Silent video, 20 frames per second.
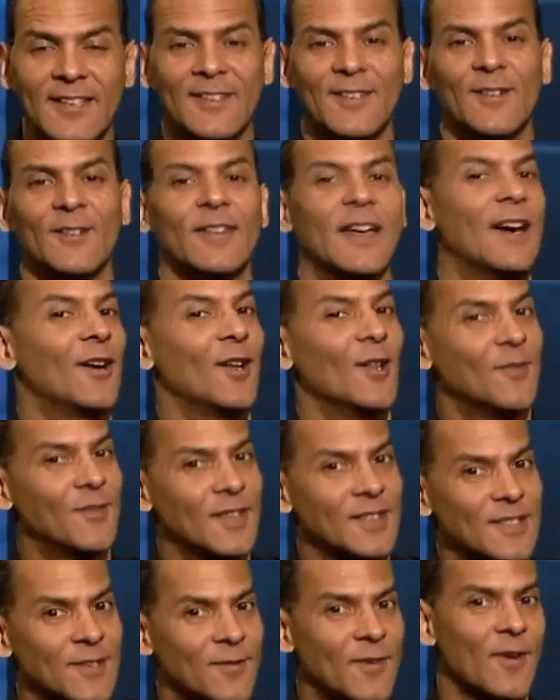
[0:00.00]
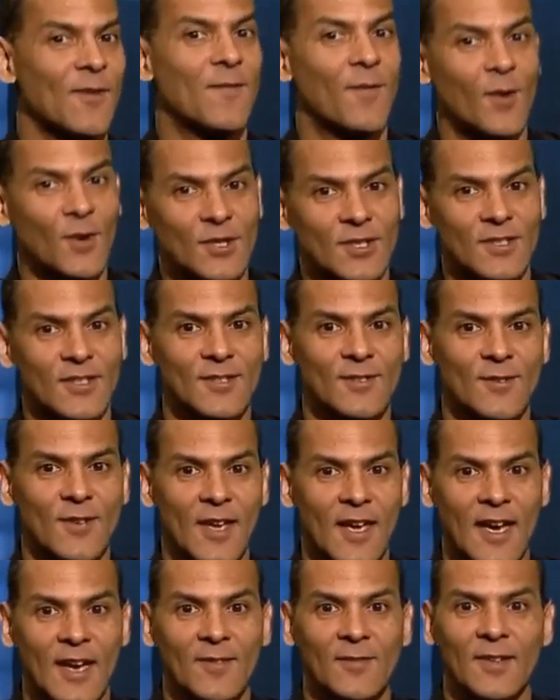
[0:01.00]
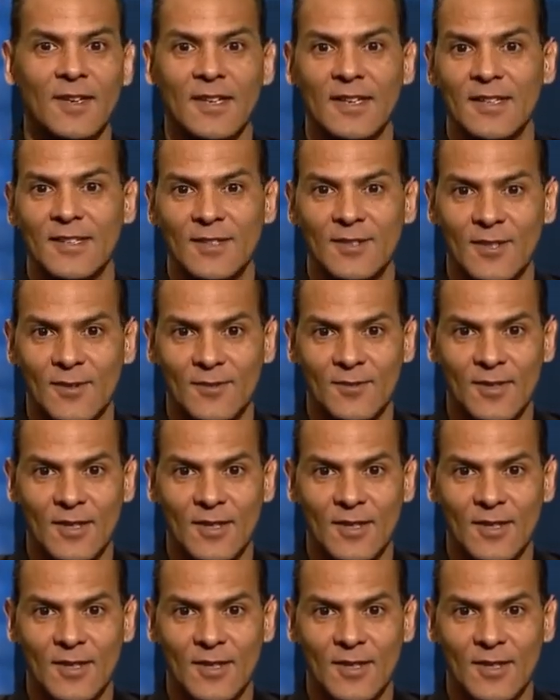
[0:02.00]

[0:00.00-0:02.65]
So now all of us are very fortunate to have a